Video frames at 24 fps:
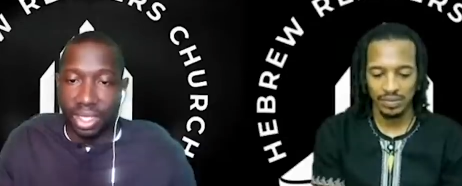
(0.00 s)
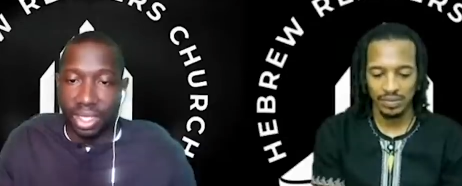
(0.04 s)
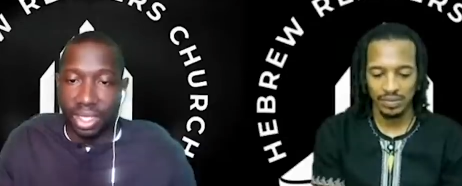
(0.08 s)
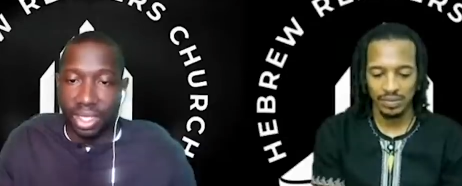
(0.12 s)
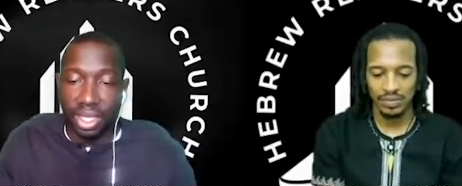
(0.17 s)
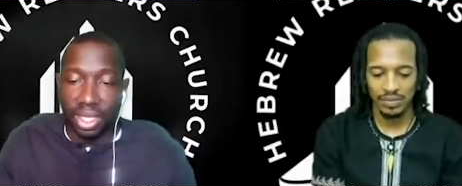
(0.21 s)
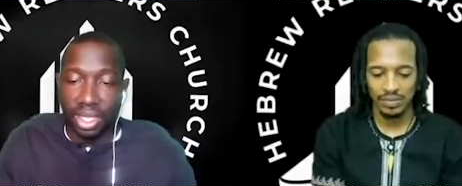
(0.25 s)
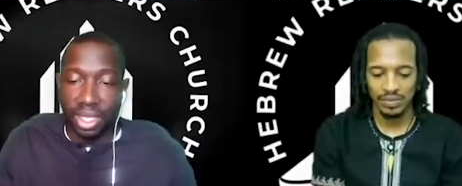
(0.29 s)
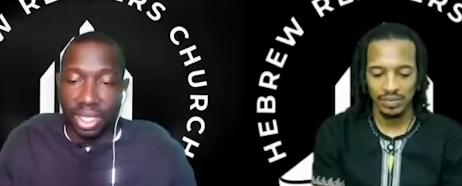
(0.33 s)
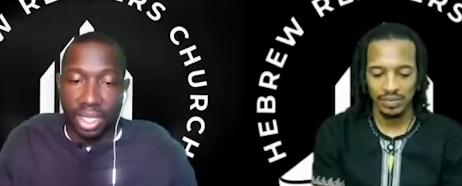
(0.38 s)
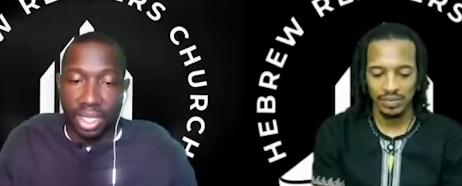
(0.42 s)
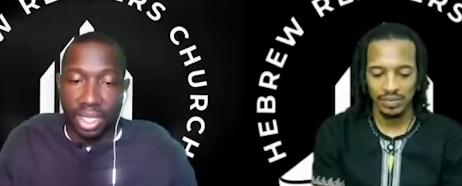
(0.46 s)

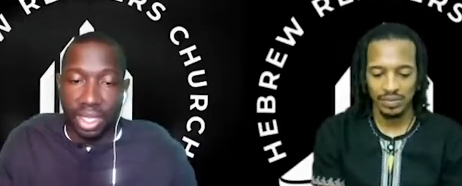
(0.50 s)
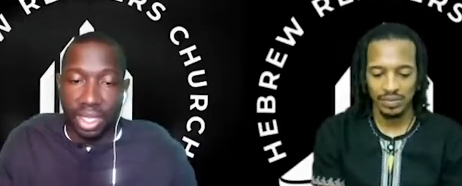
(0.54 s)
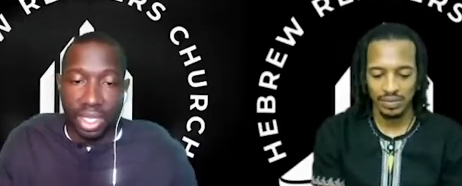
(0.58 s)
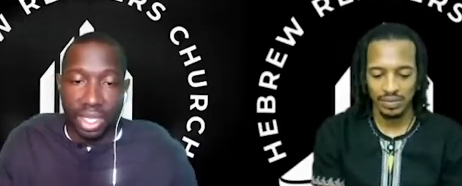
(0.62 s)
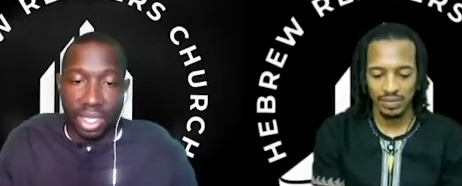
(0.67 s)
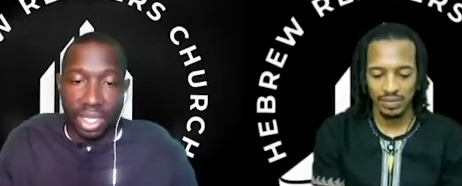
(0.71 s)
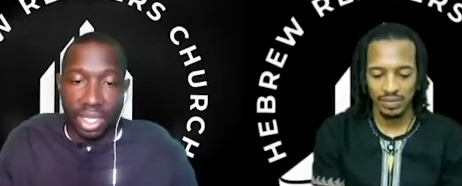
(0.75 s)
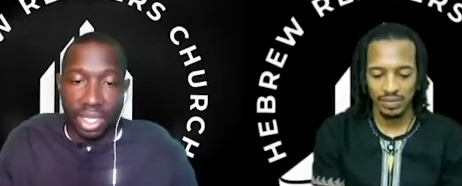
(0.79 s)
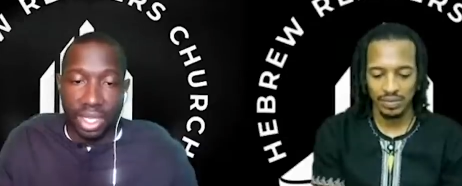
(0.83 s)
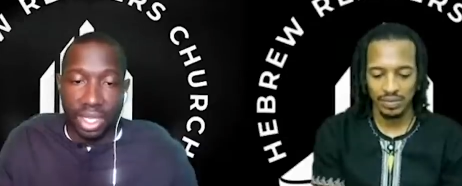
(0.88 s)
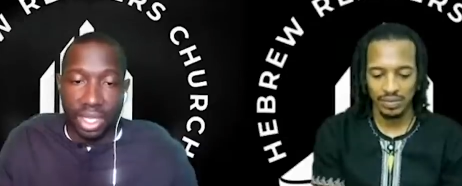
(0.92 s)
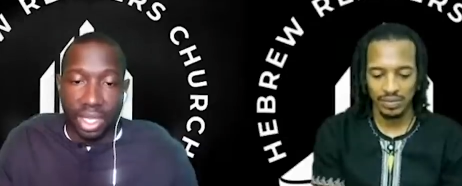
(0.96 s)

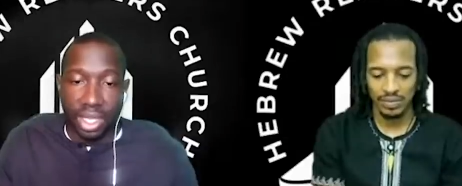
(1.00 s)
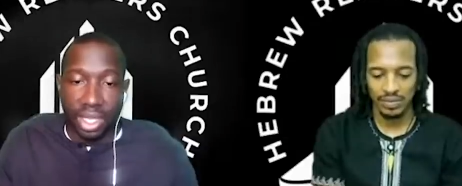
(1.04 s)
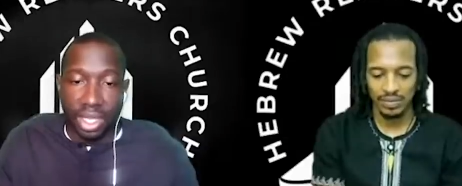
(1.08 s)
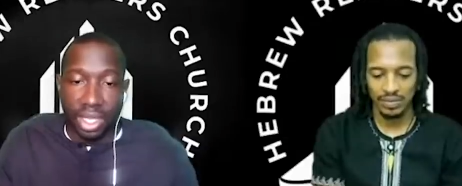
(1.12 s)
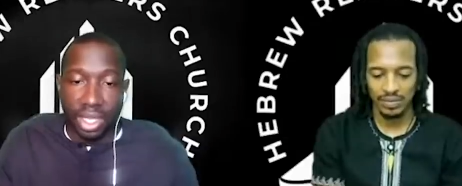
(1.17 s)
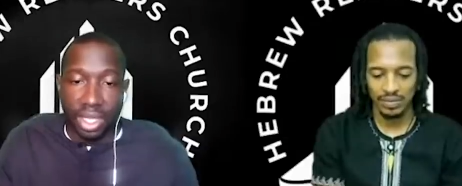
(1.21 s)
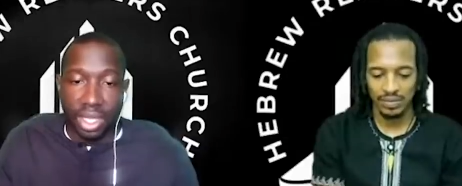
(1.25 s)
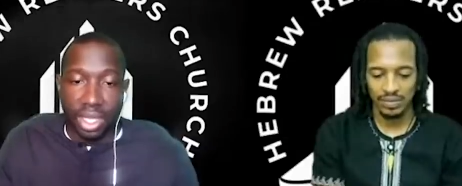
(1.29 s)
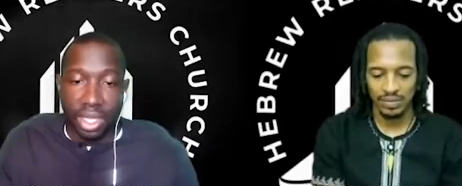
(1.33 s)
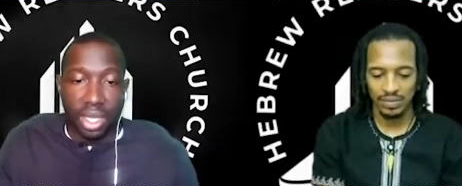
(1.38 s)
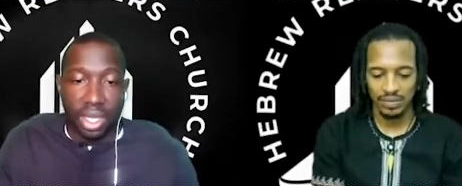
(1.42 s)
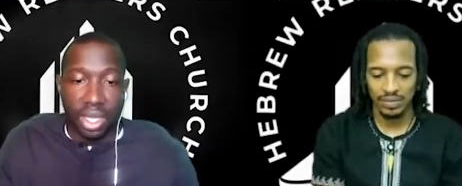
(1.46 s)

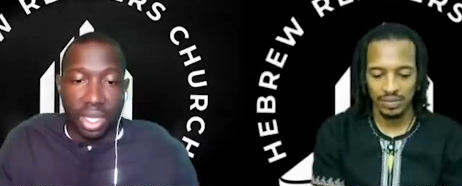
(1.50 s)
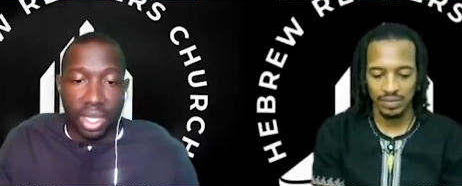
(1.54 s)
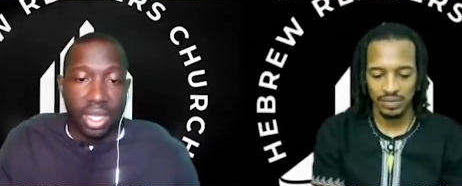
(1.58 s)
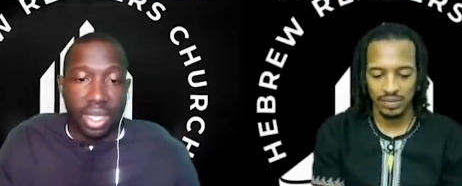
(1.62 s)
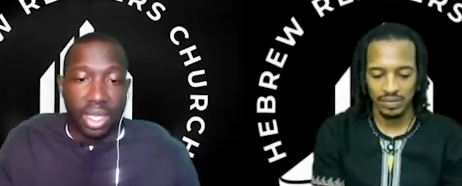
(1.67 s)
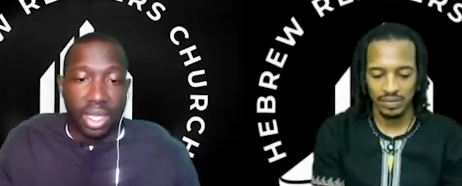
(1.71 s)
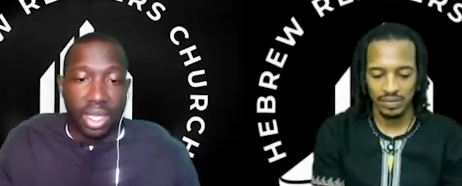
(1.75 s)
Nobody speaks.